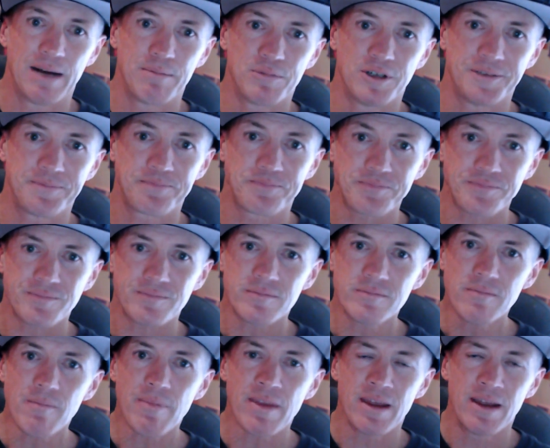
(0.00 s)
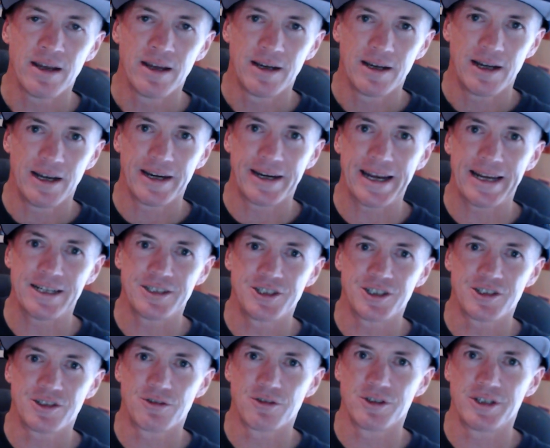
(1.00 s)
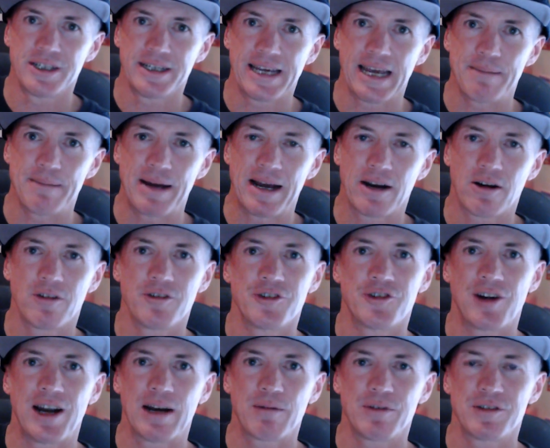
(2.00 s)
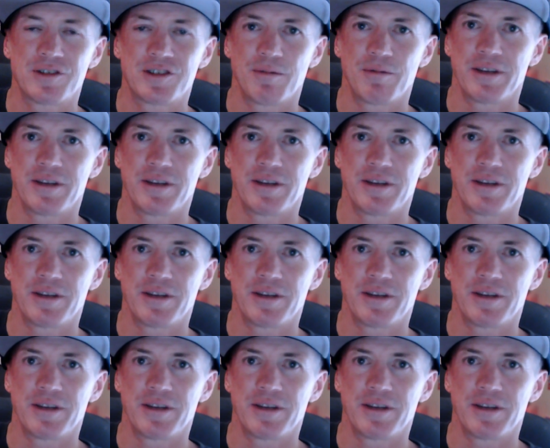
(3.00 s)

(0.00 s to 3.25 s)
But again, it's just good to get back on track with some of